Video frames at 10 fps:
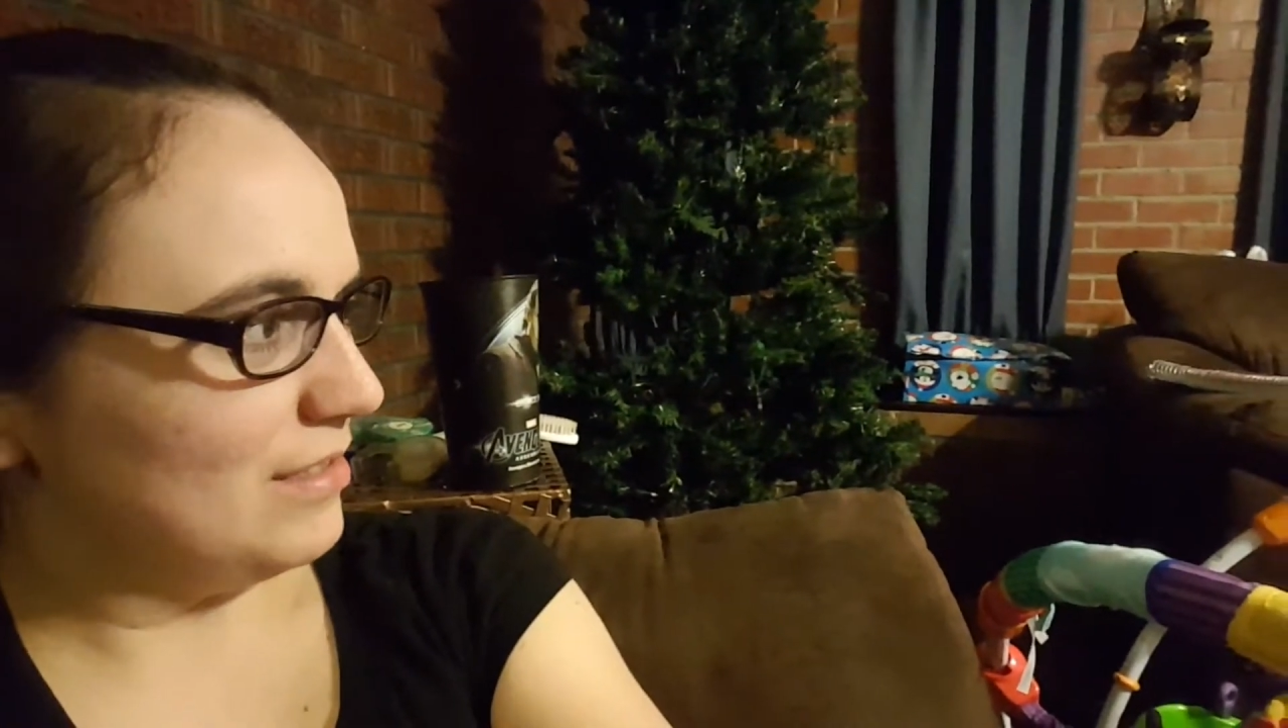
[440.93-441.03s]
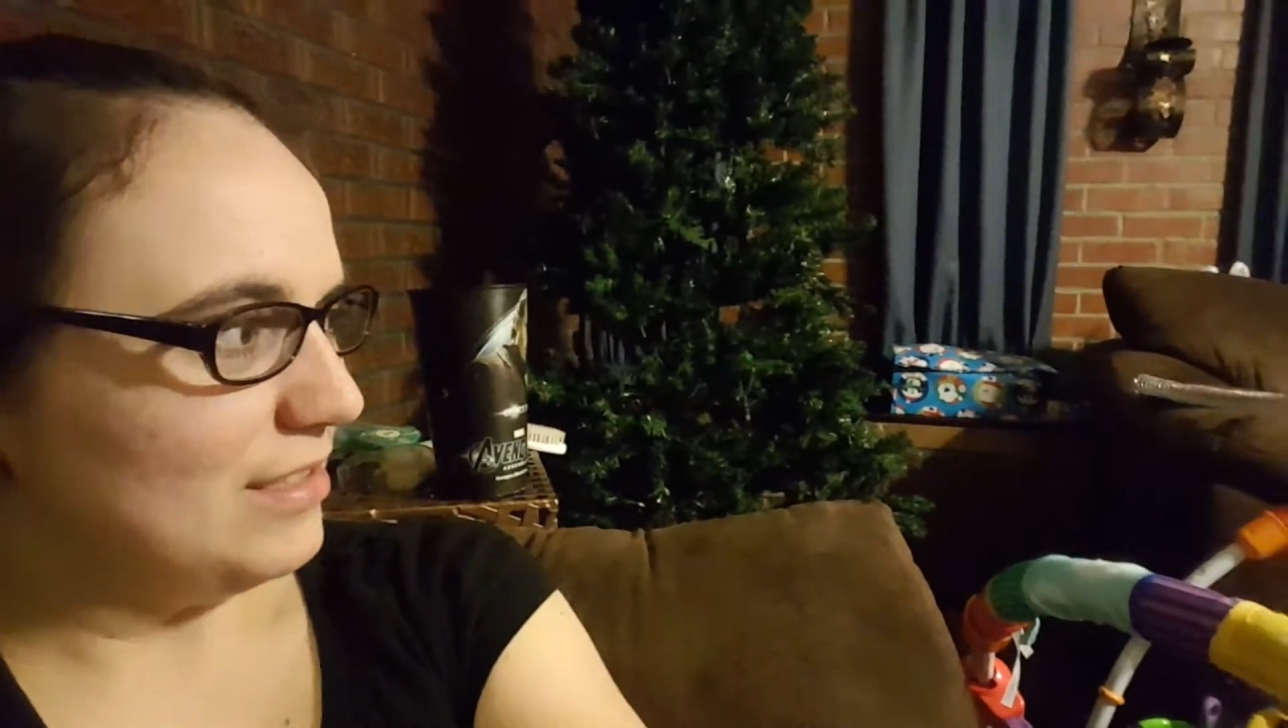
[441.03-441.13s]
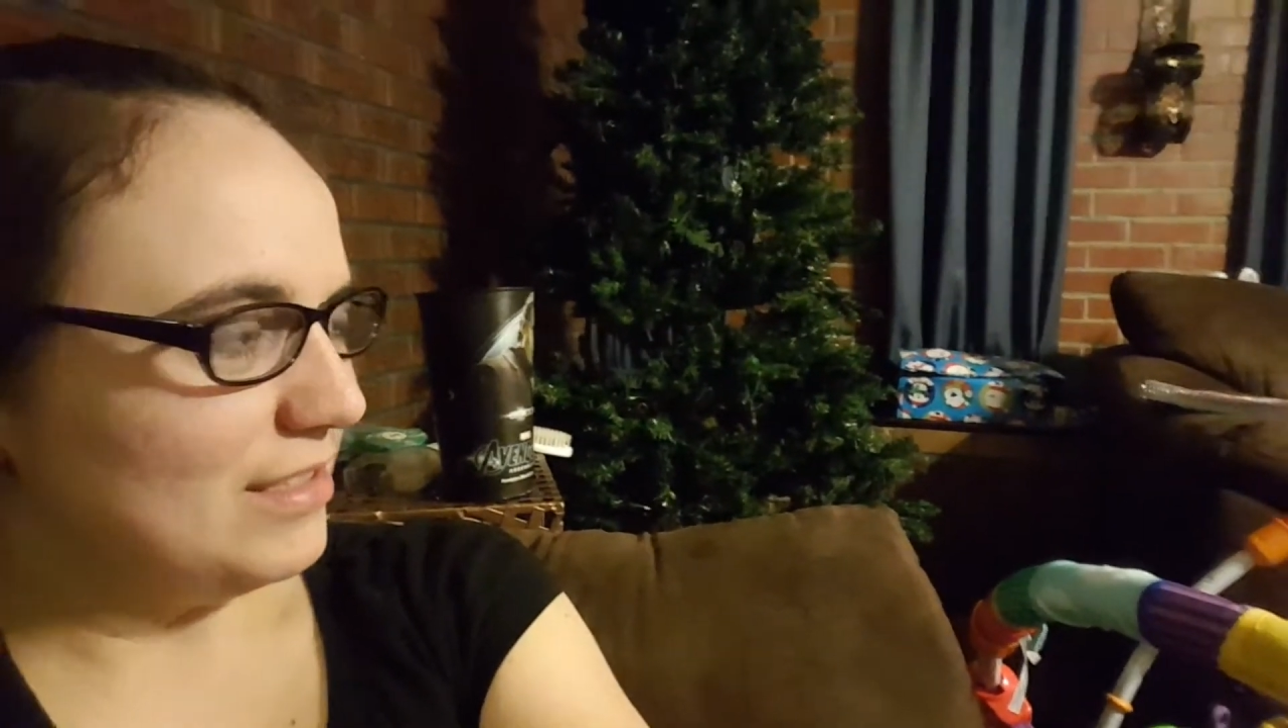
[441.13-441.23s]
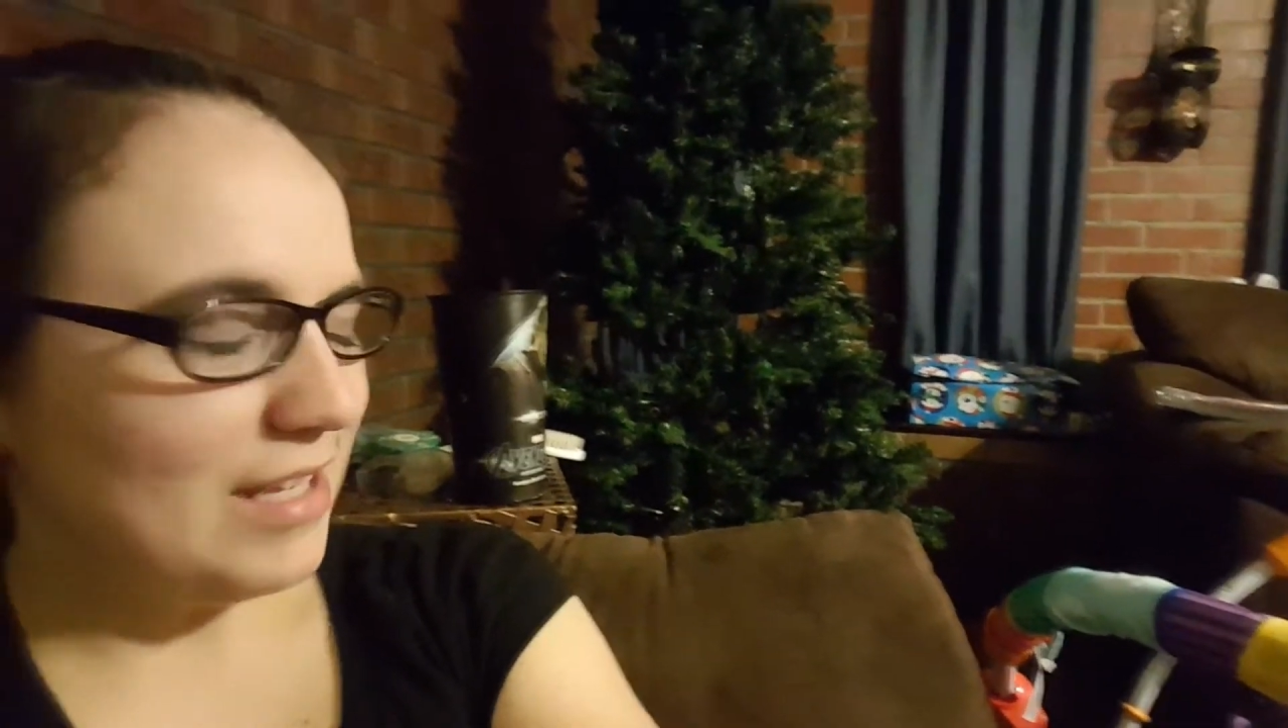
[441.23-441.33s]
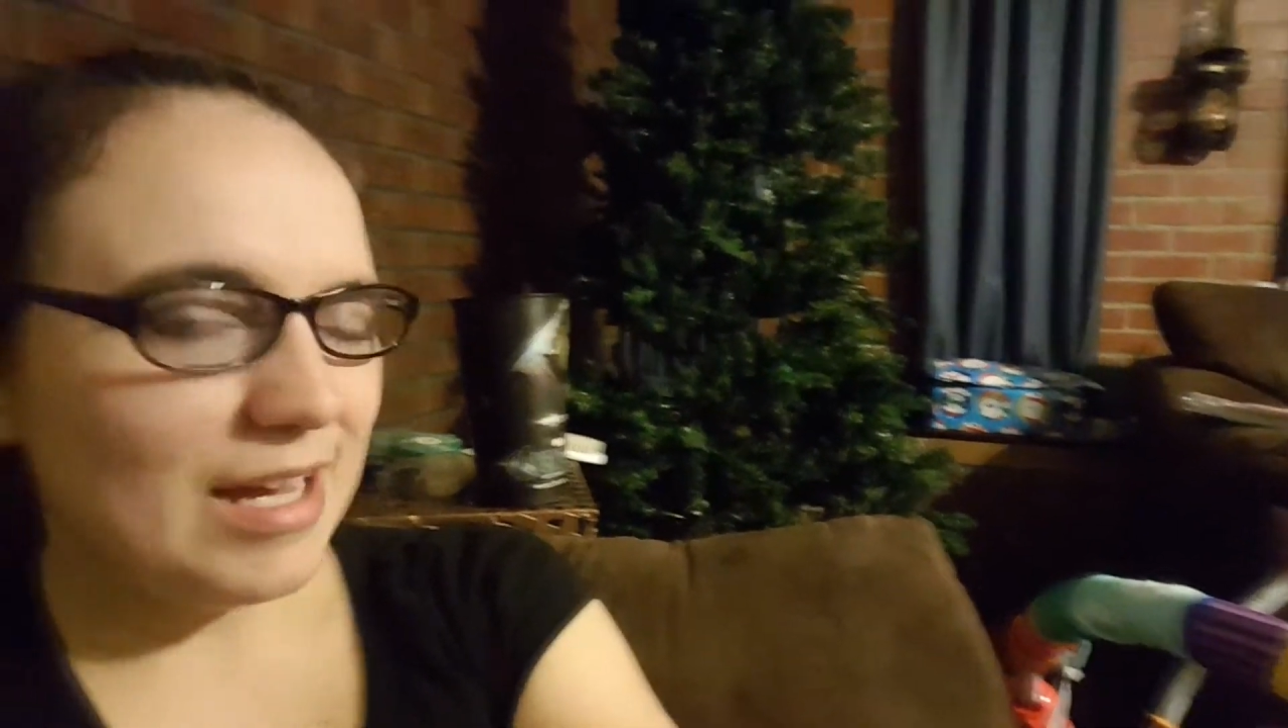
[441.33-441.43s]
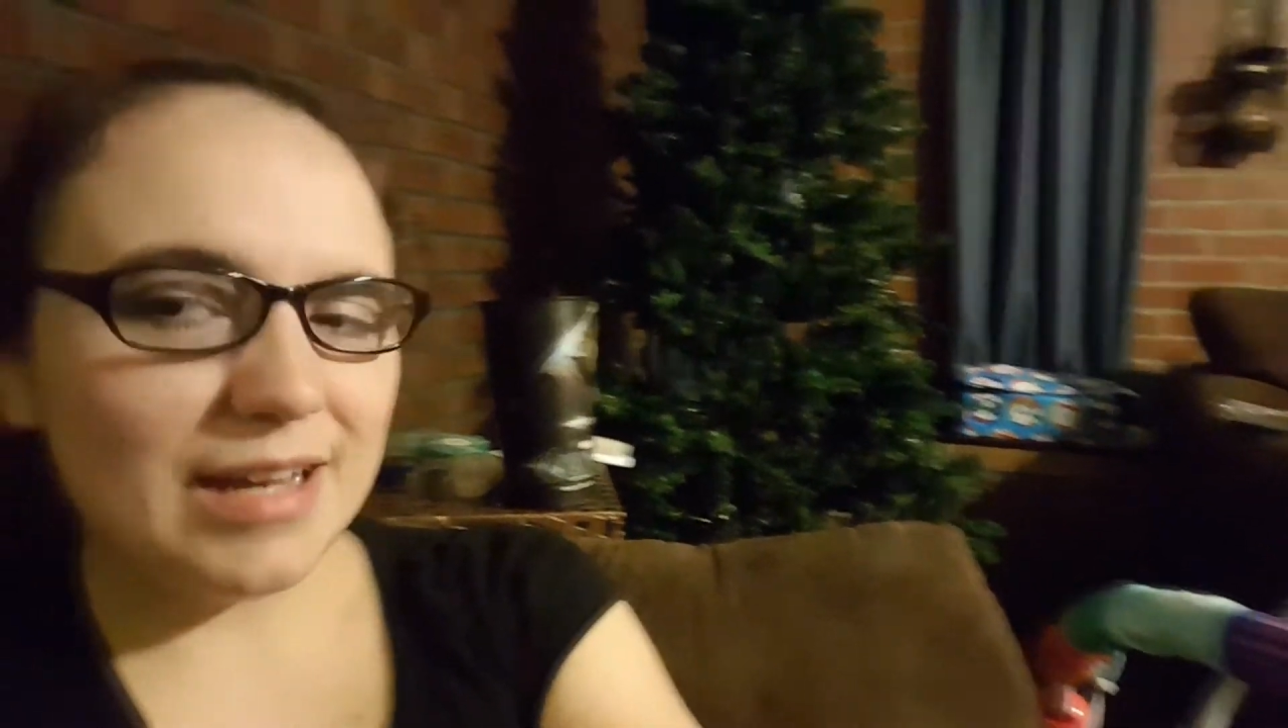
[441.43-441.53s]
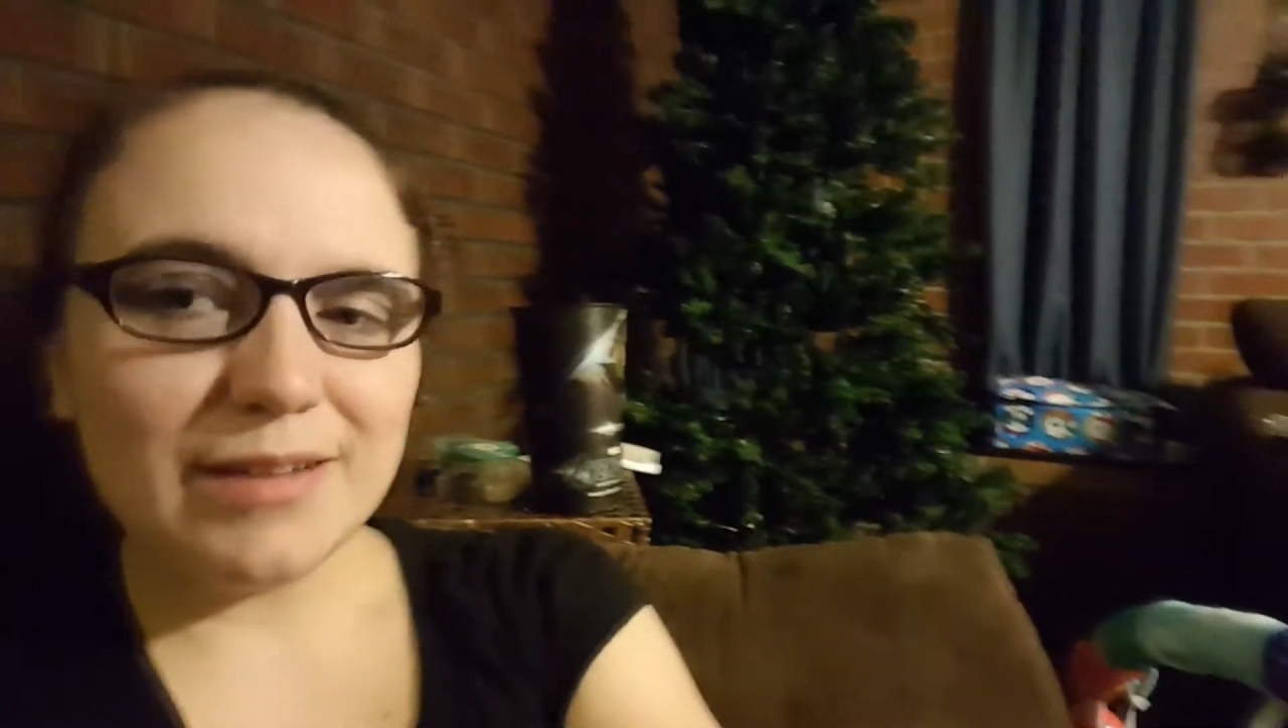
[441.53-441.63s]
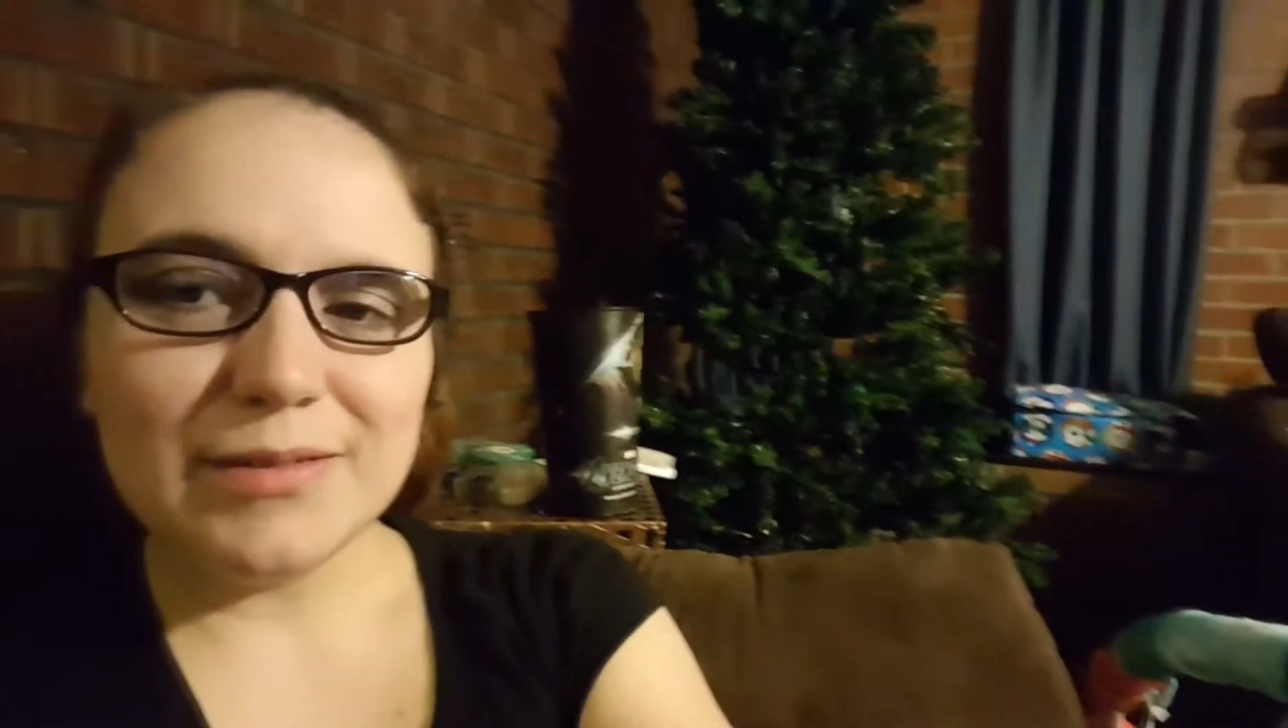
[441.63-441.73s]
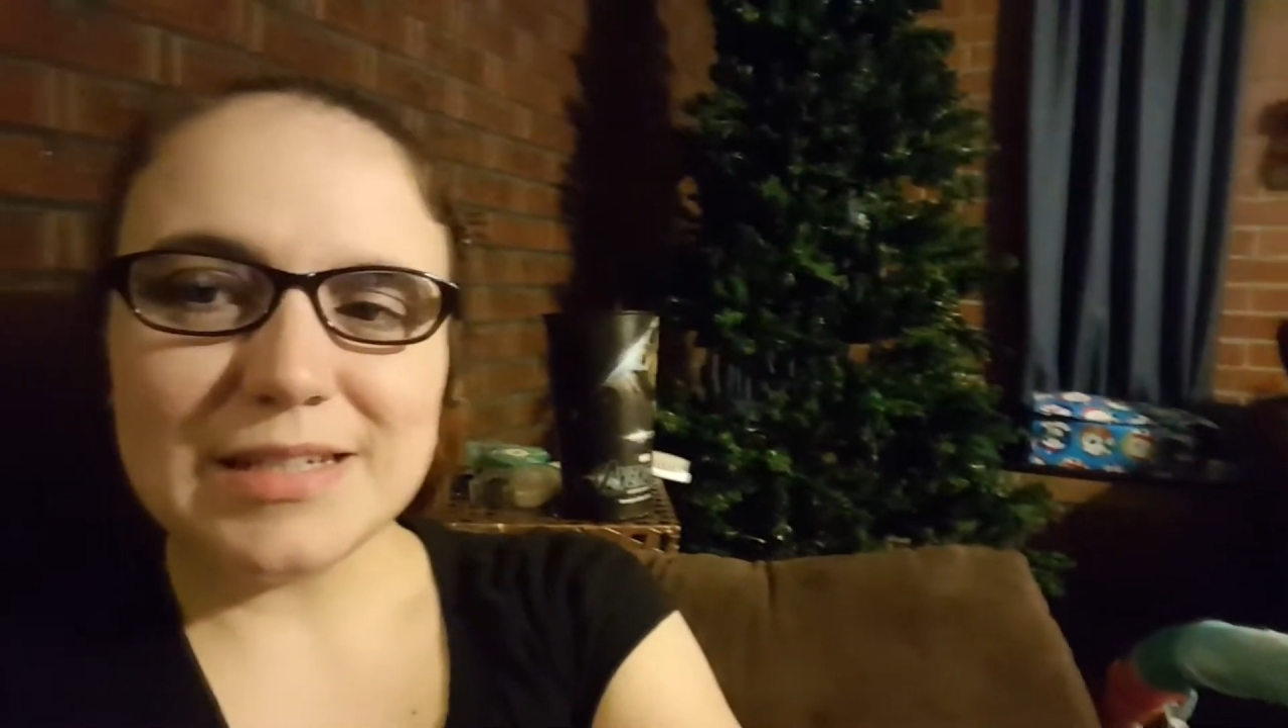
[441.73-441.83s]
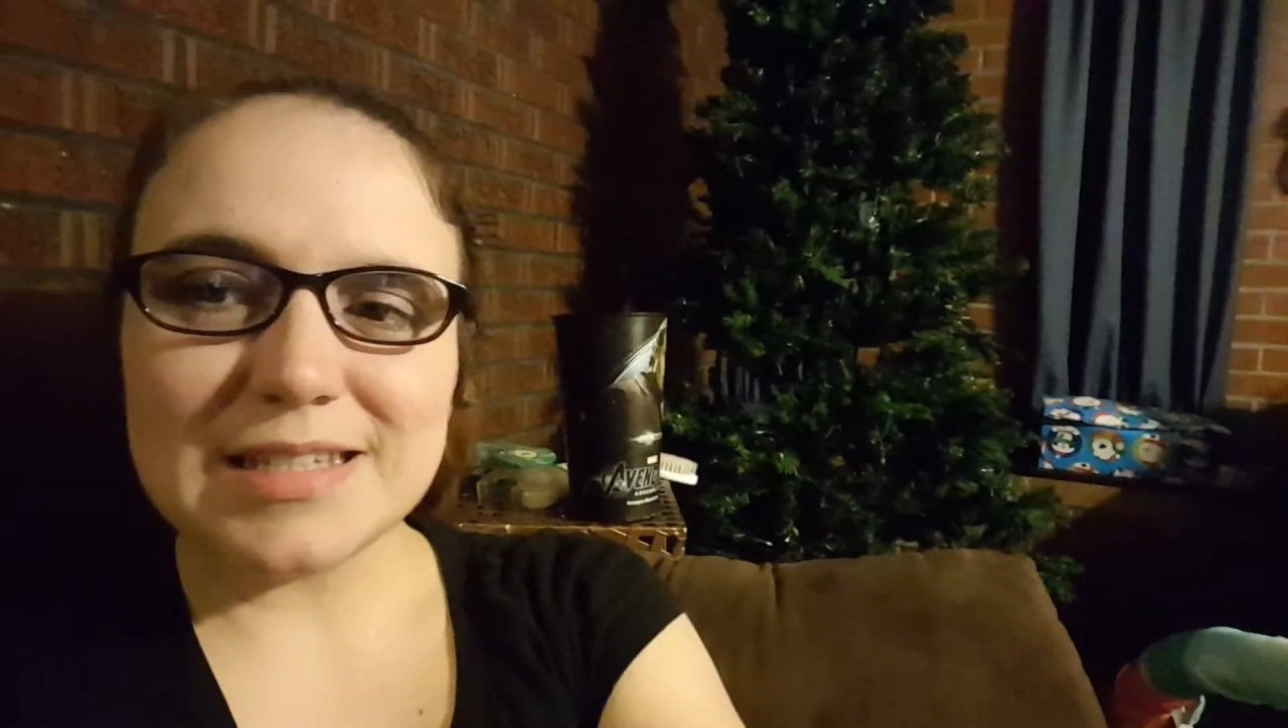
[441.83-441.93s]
Yeah, we did